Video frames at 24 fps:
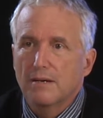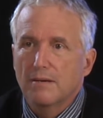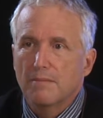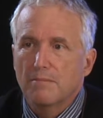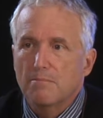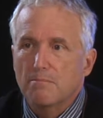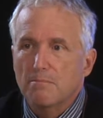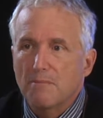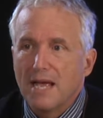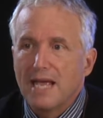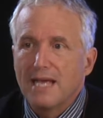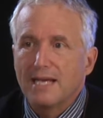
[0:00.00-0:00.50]

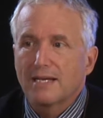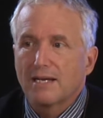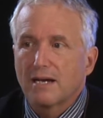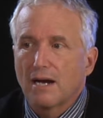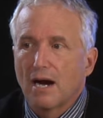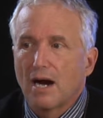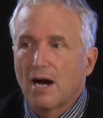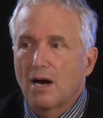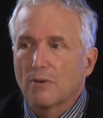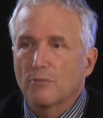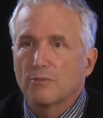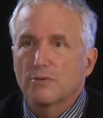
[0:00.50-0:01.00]
make
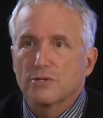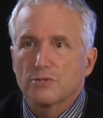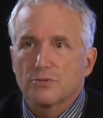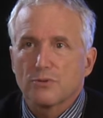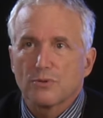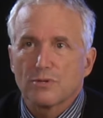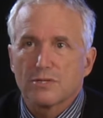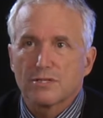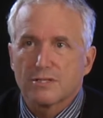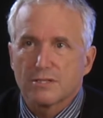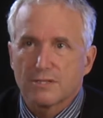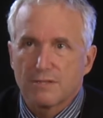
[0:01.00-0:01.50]
our
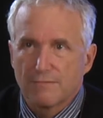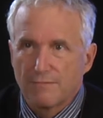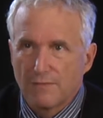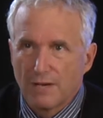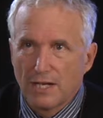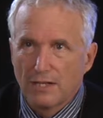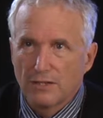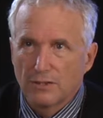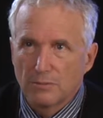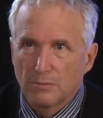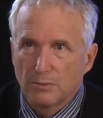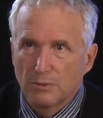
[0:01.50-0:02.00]
resources
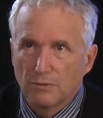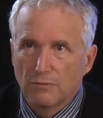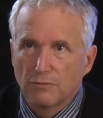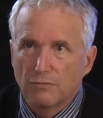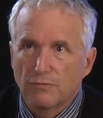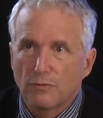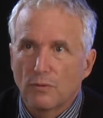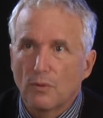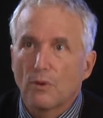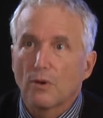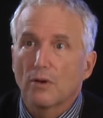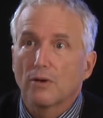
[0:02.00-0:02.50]
available
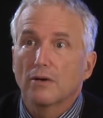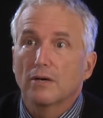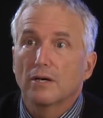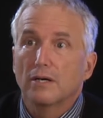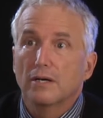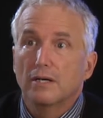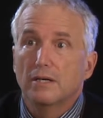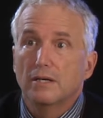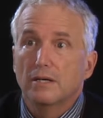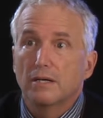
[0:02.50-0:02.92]
for